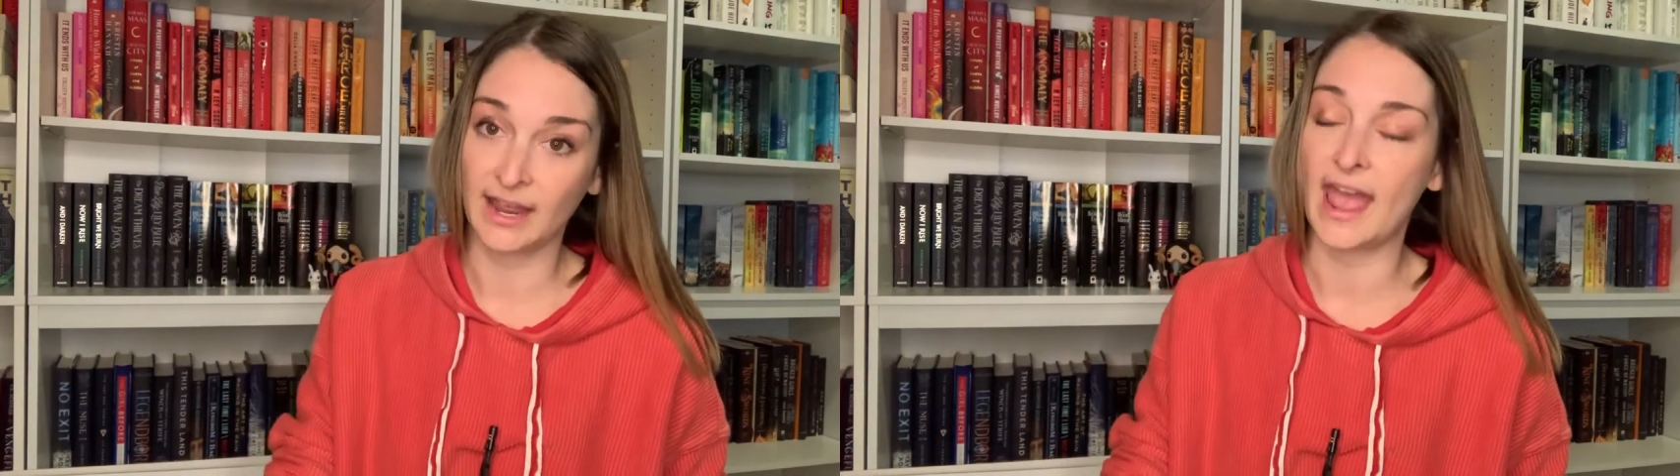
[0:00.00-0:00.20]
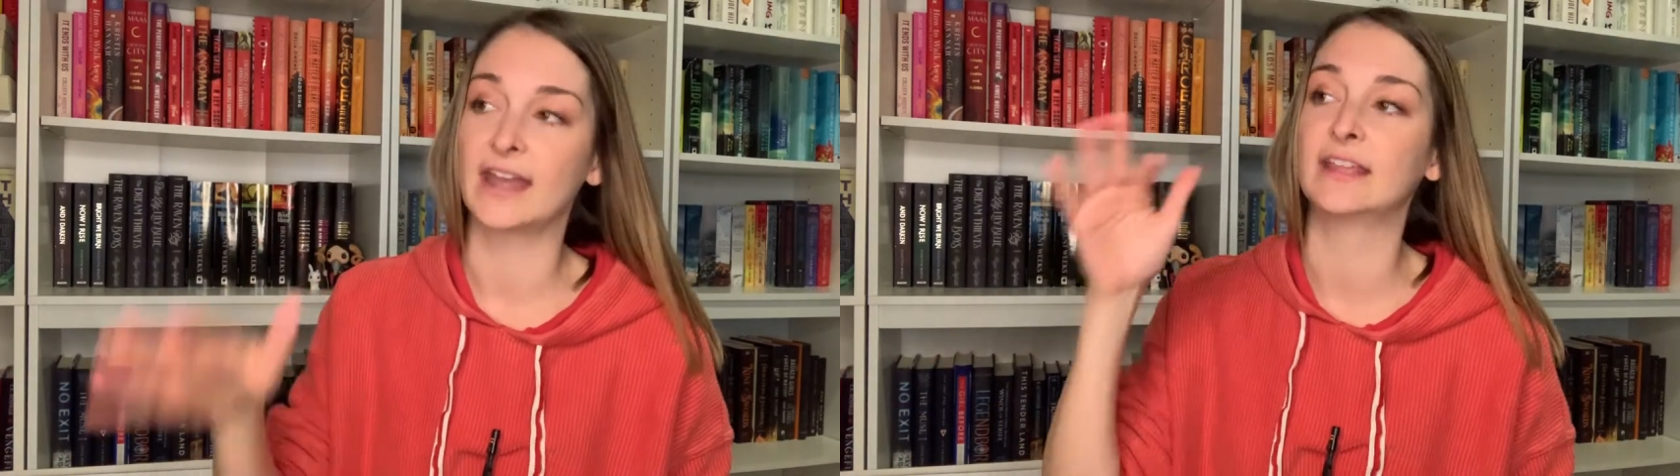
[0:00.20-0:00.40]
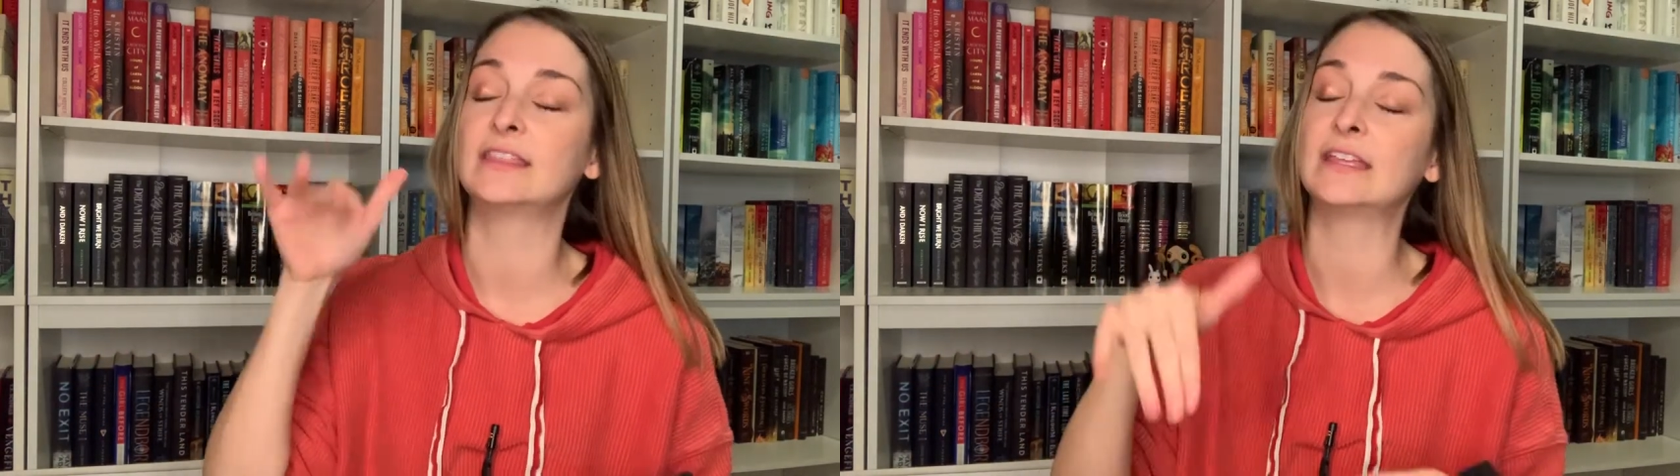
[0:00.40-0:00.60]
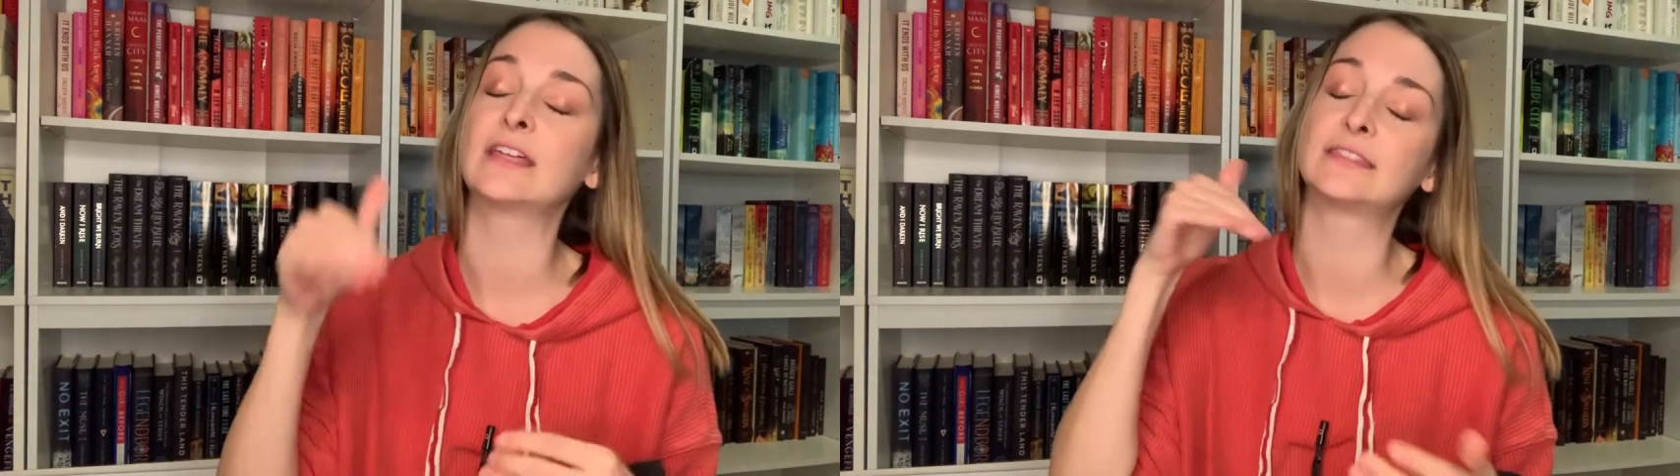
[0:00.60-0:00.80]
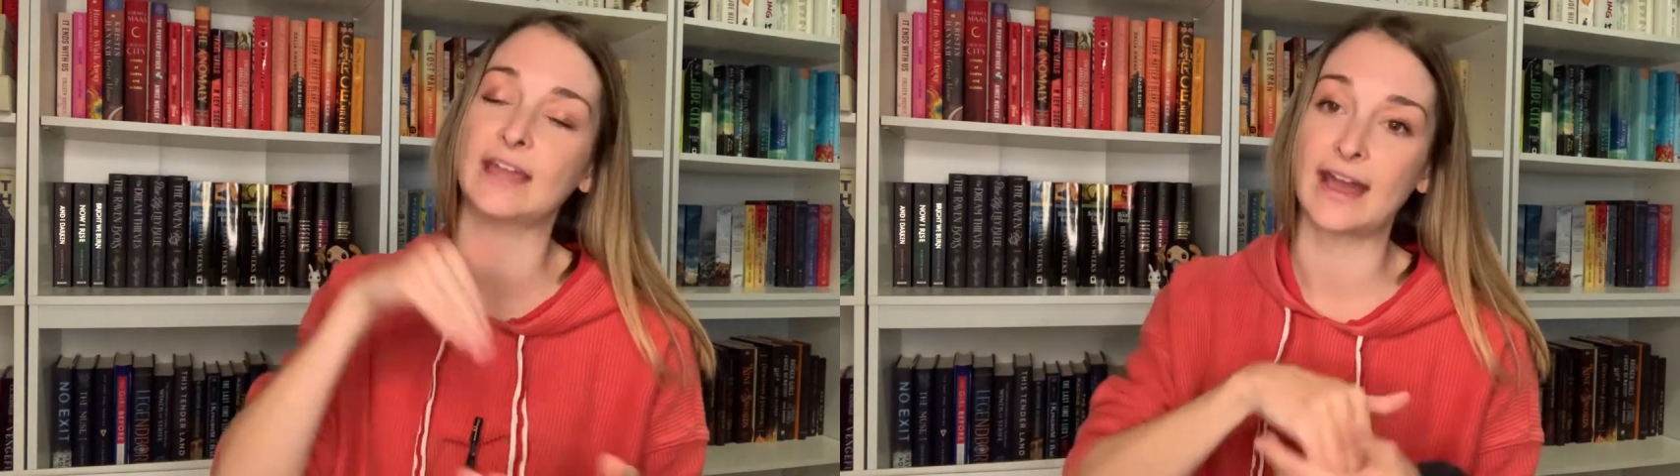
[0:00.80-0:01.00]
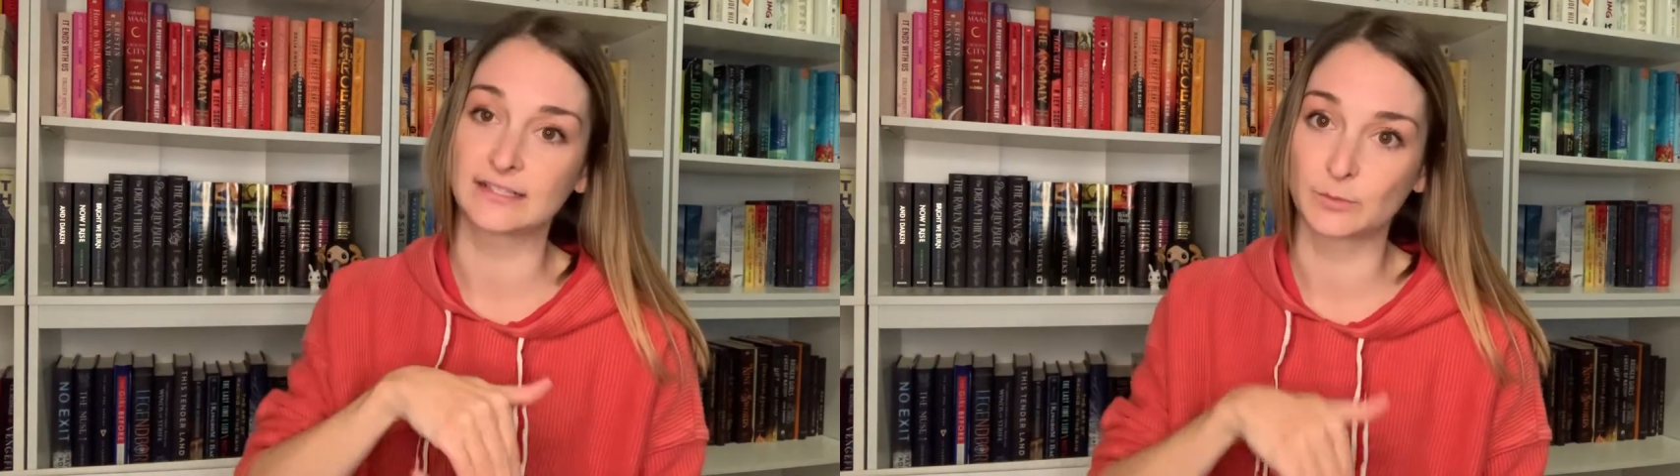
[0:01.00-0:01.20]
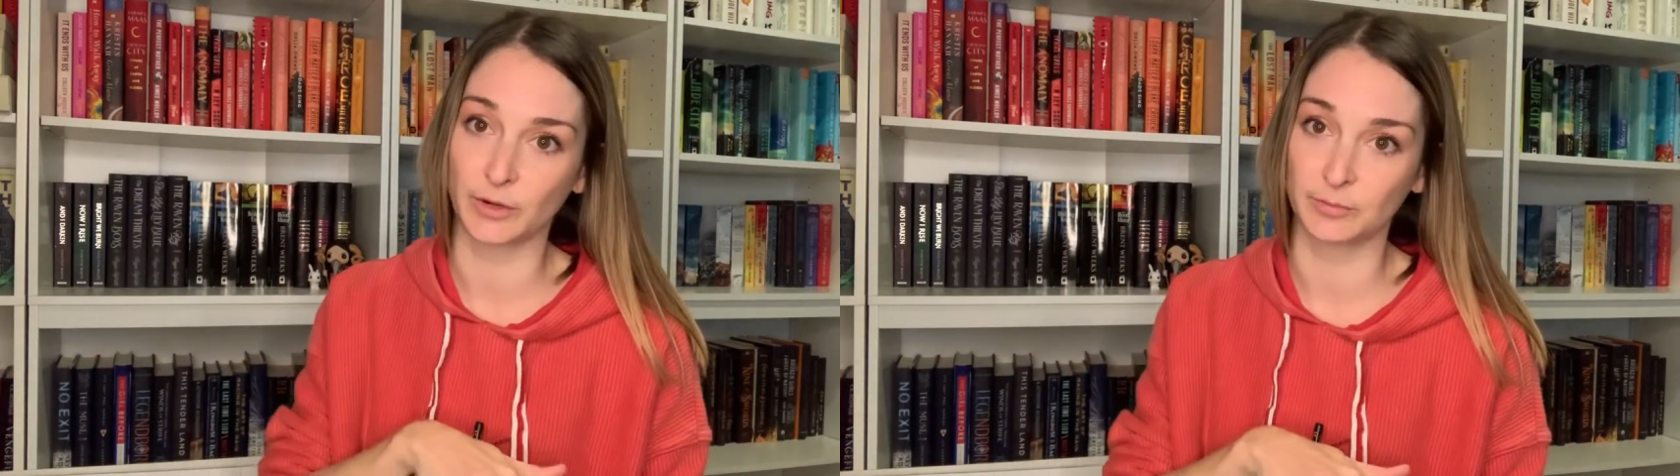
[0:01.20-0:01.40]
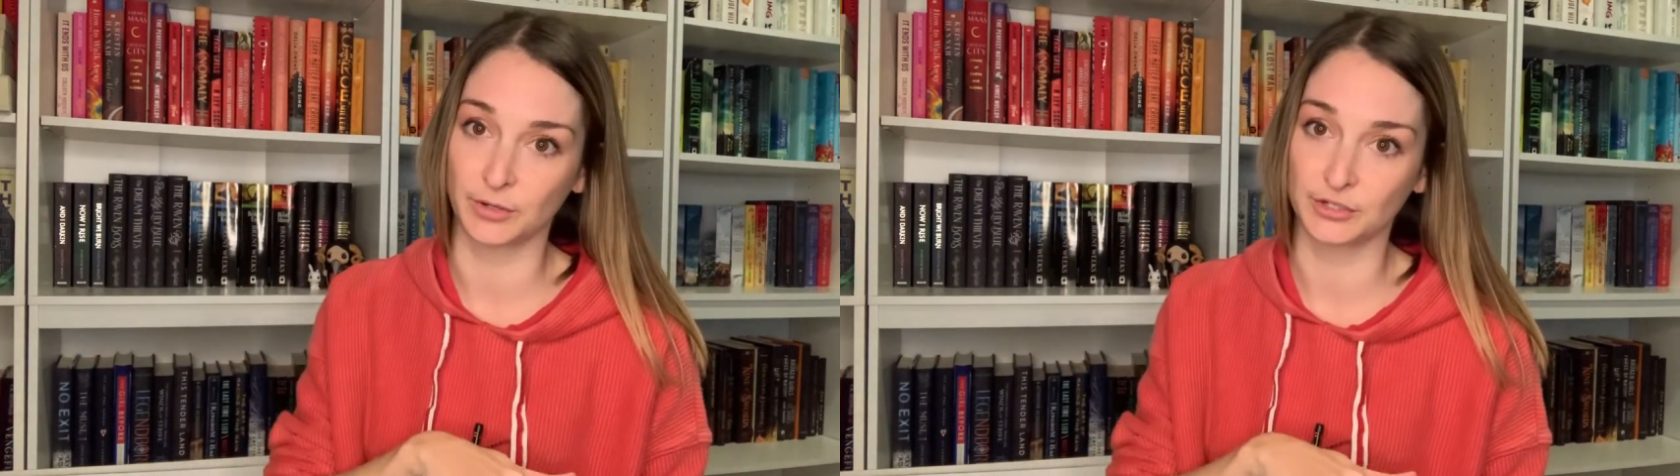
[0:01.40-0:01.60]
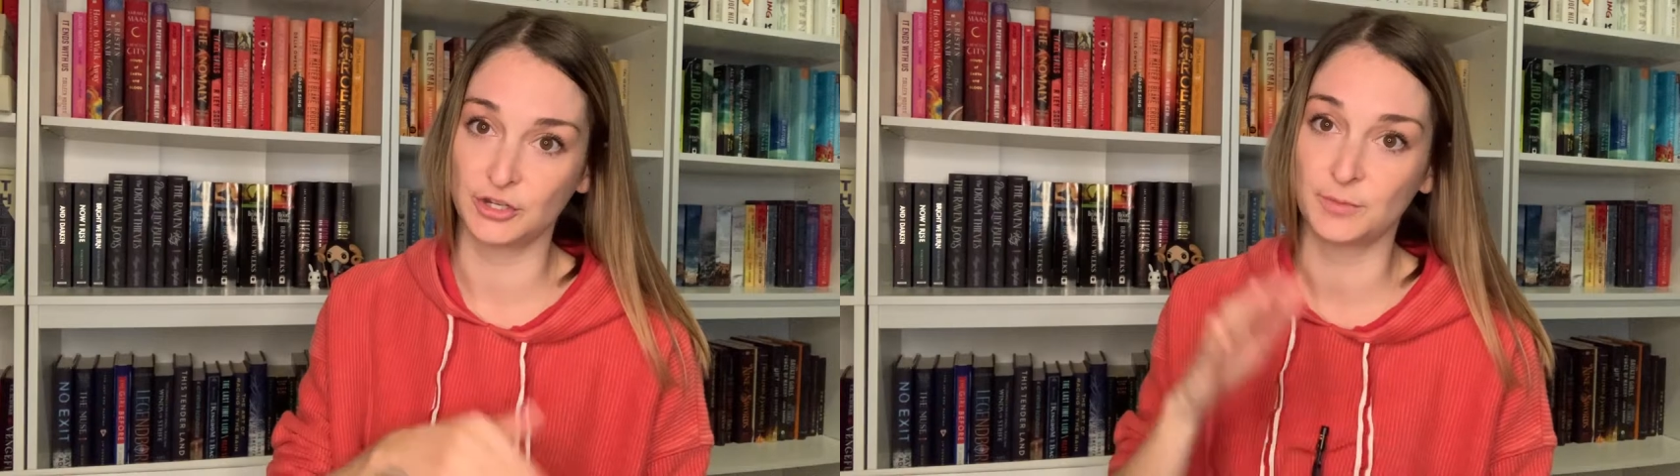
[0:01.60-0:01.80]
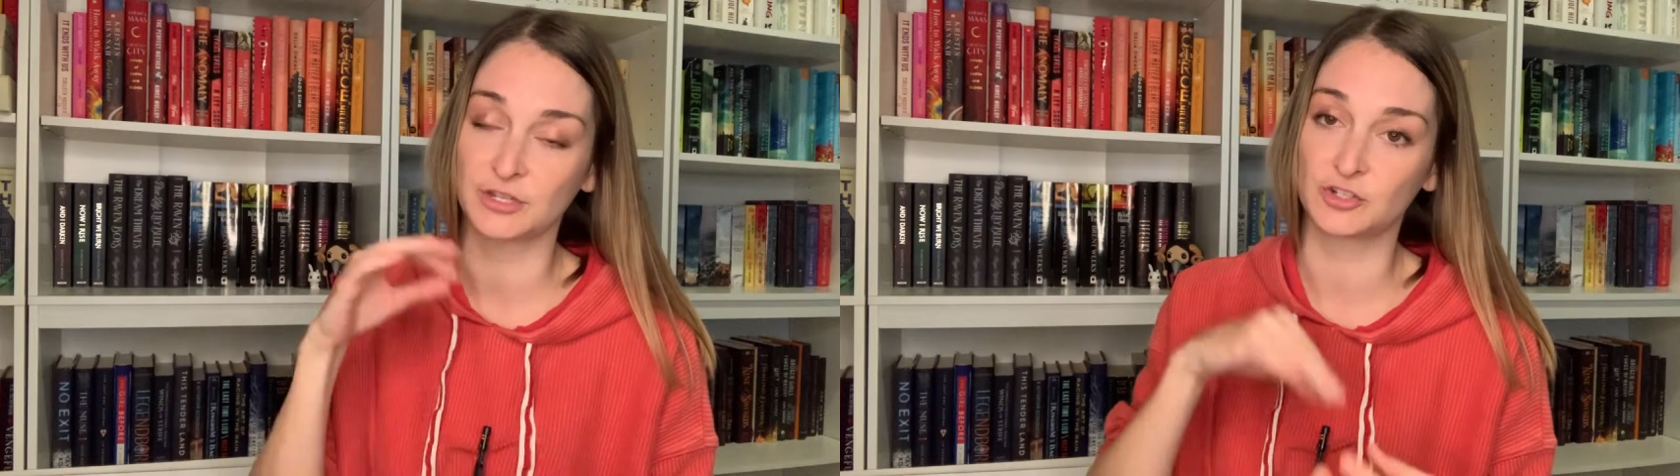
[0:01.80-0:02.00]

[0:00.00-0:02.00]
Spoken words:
And I think that that's where BookTube has